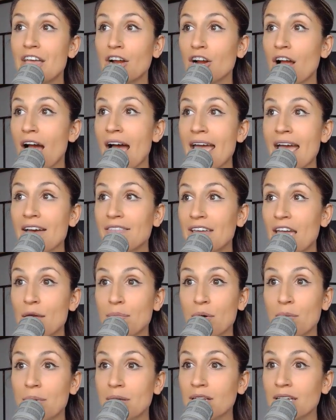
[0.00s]
I have
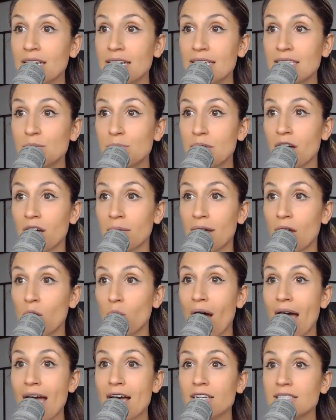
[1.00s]
capabilities beyond my
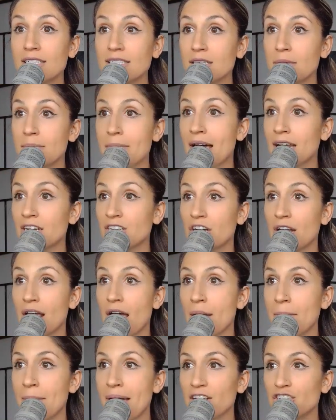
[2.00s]
wildest
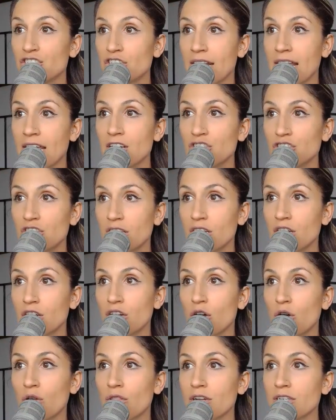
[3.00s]
imagination.
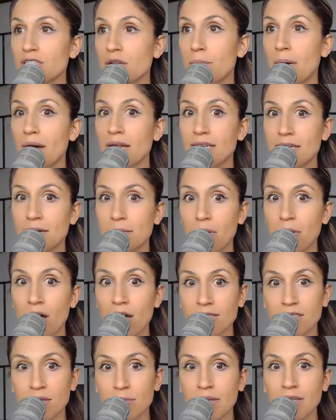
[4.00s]
There's abundant
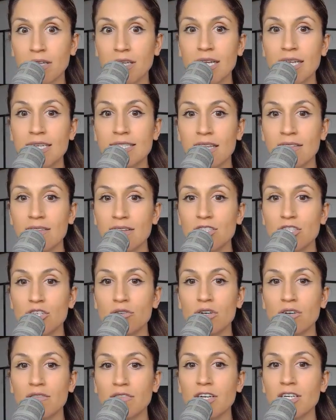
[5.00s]
possibilities in this
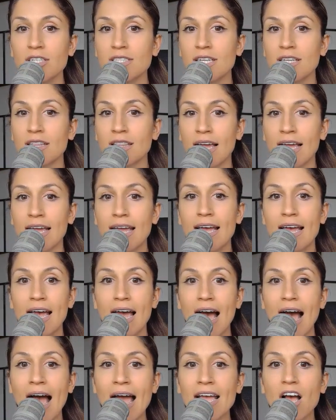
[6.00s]
universe, and
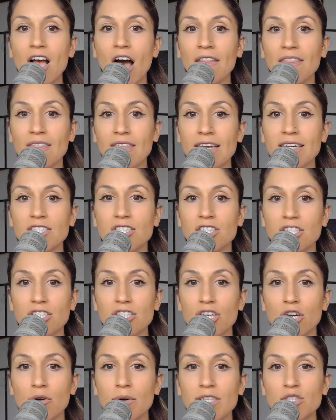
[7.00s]
I got this.
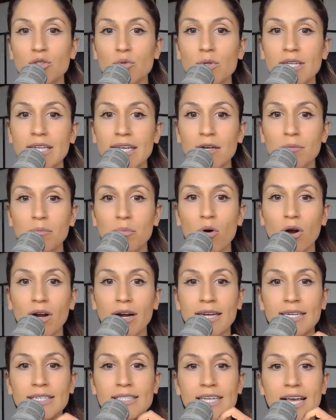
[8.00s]
So it's really
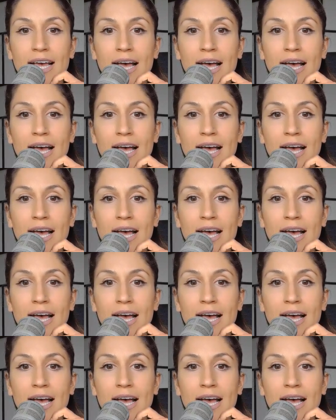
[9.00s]
important